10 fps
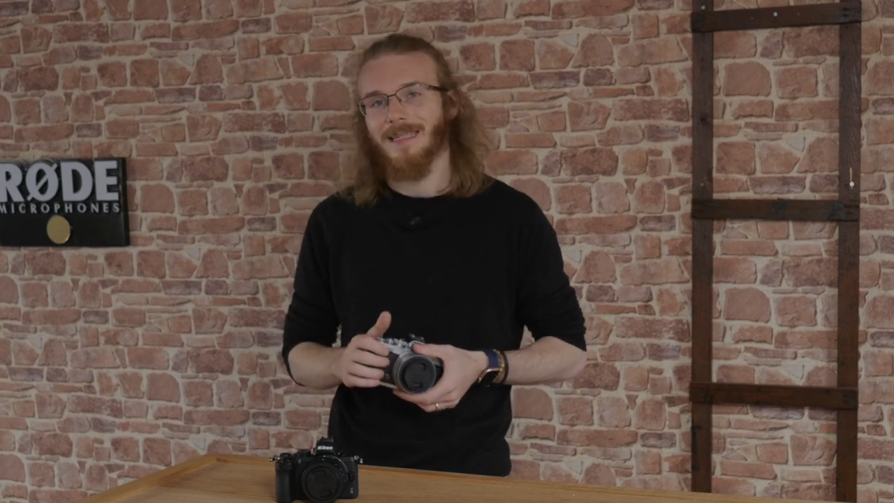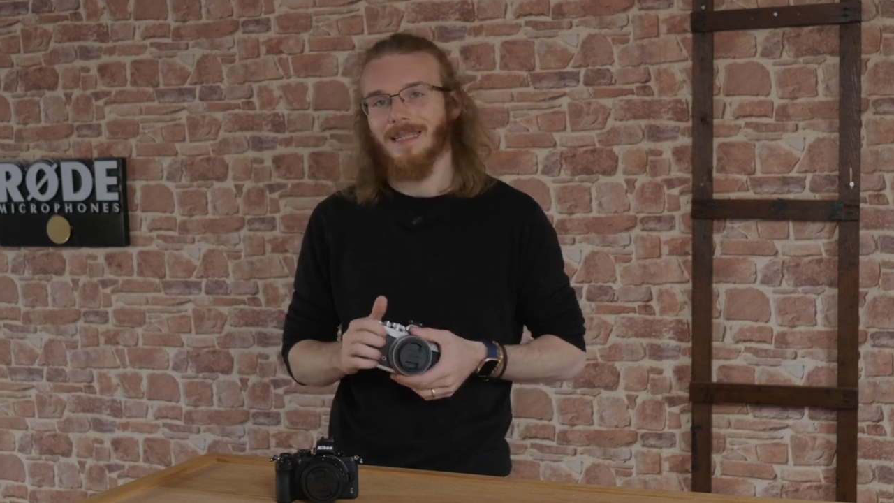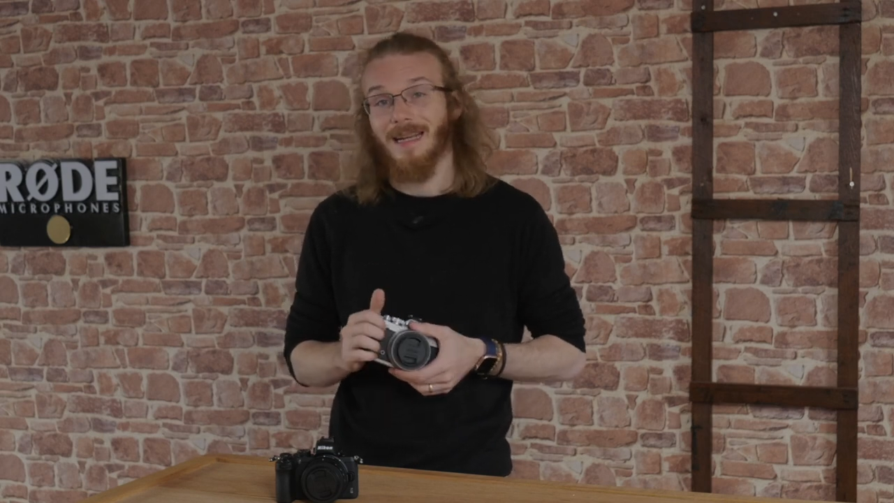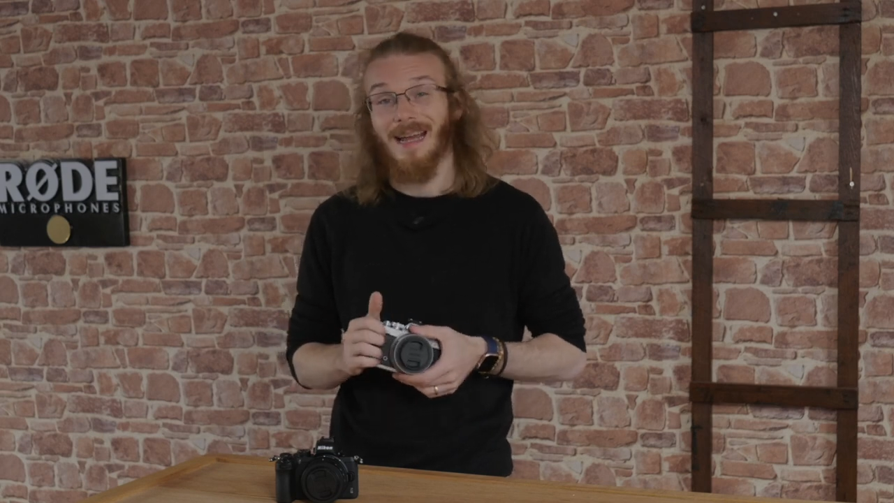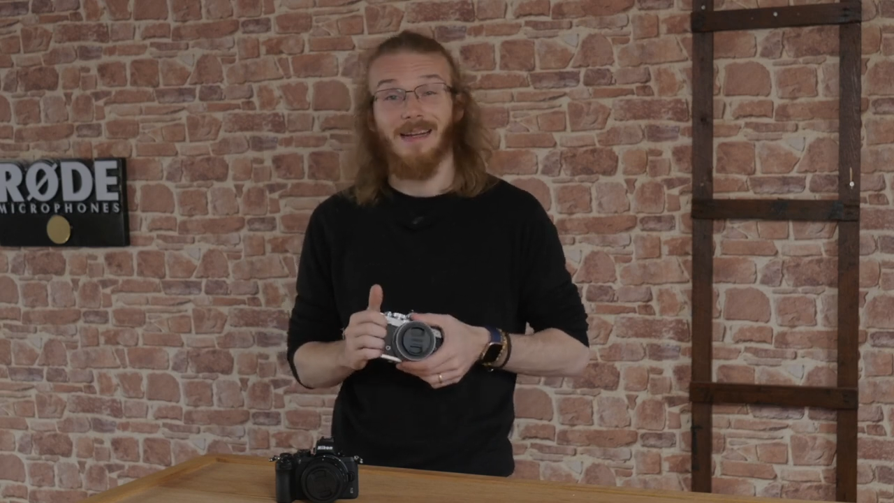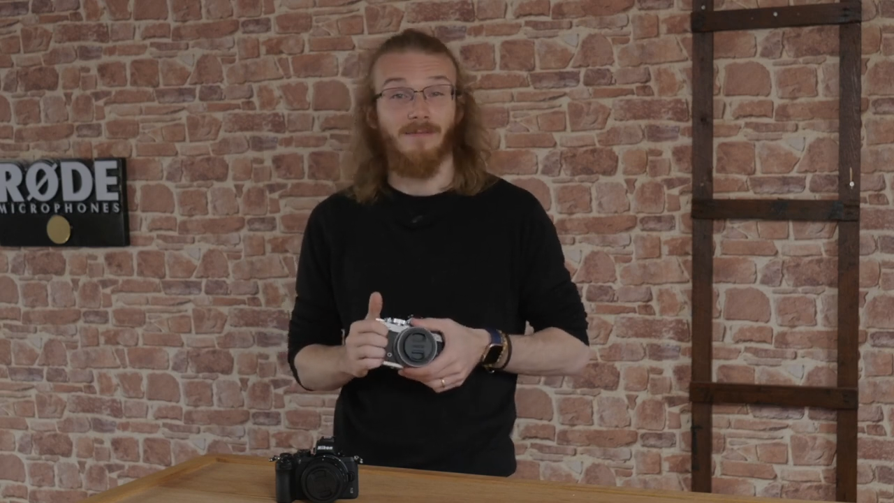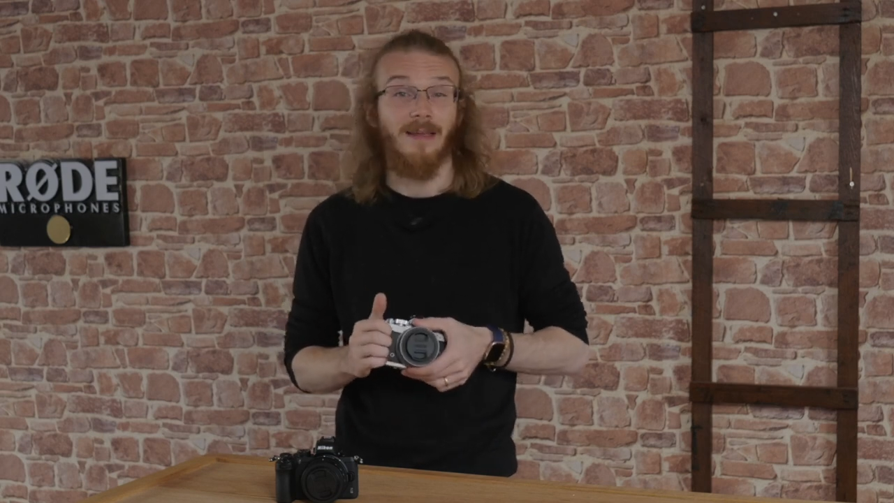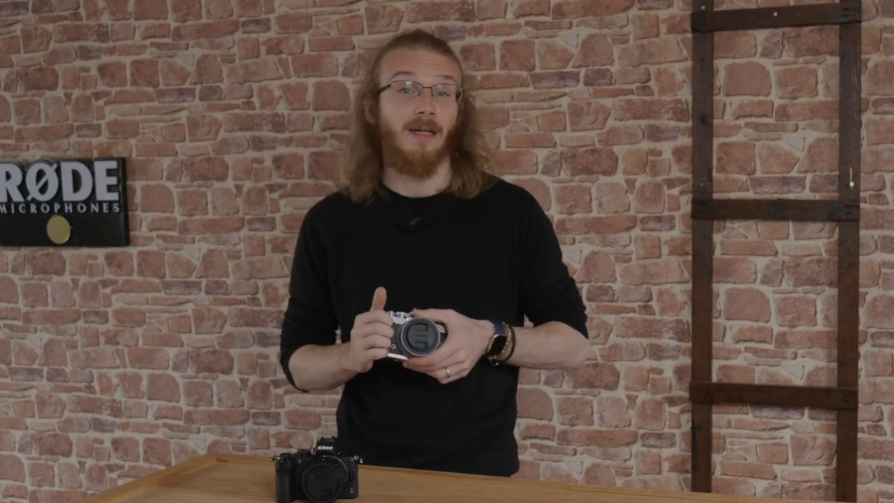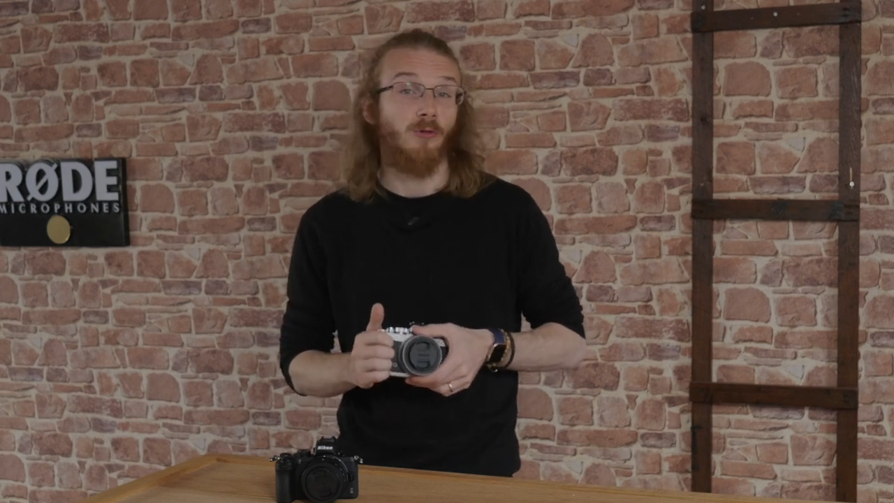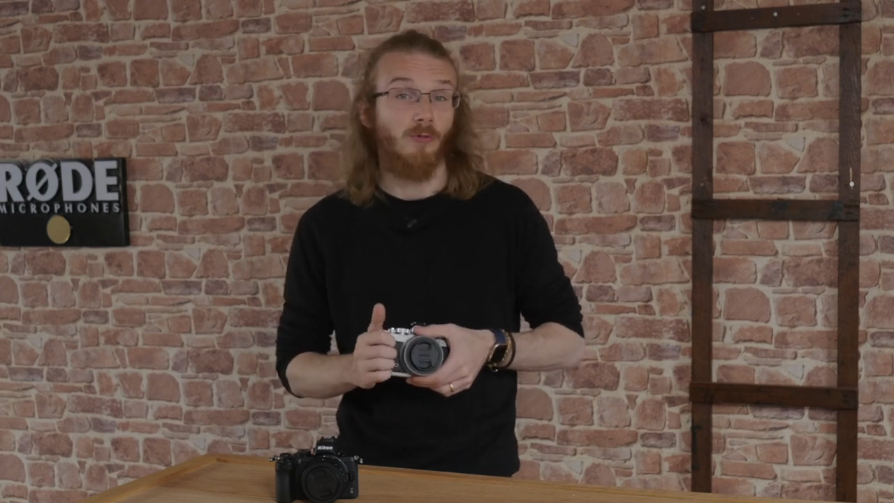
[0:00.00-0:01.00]
the lack of
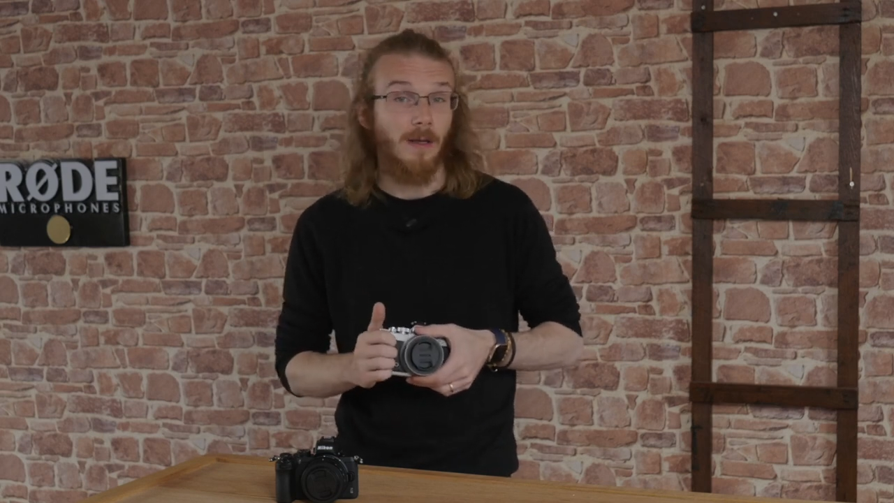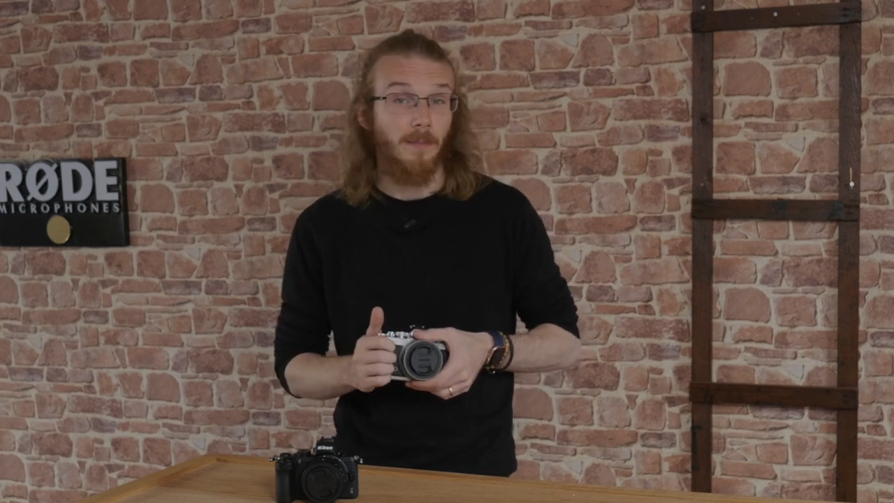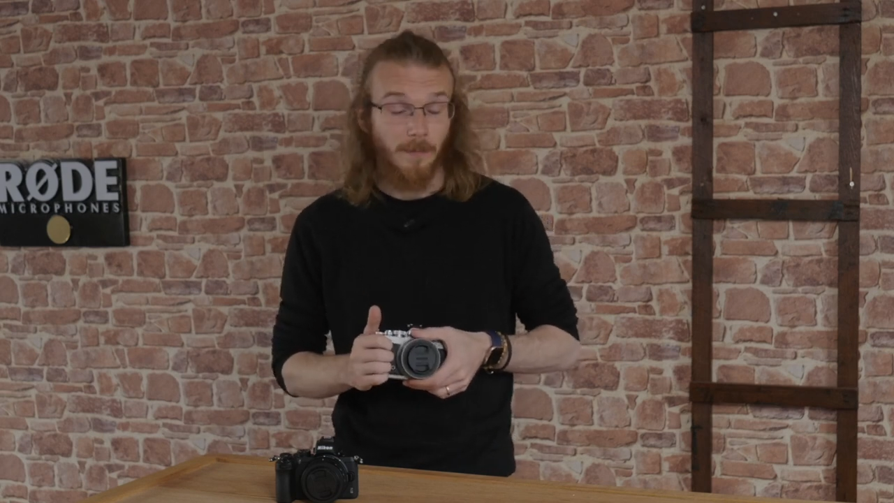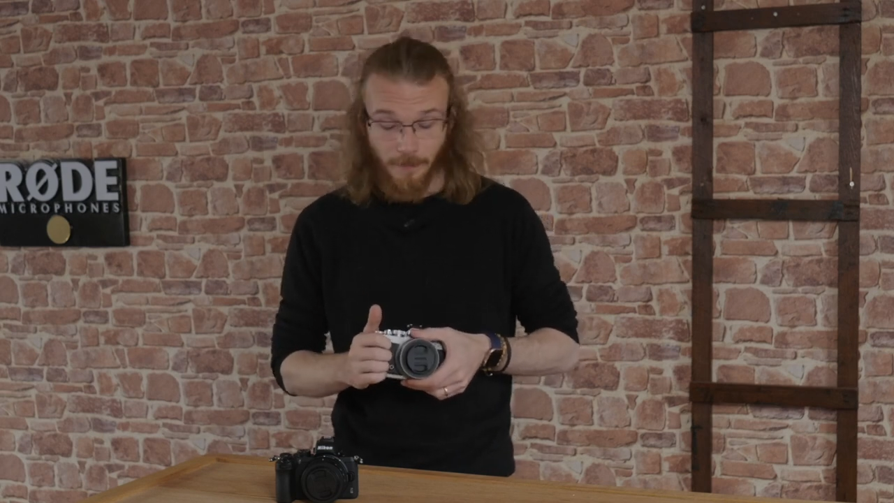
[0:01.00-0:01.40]
that grip.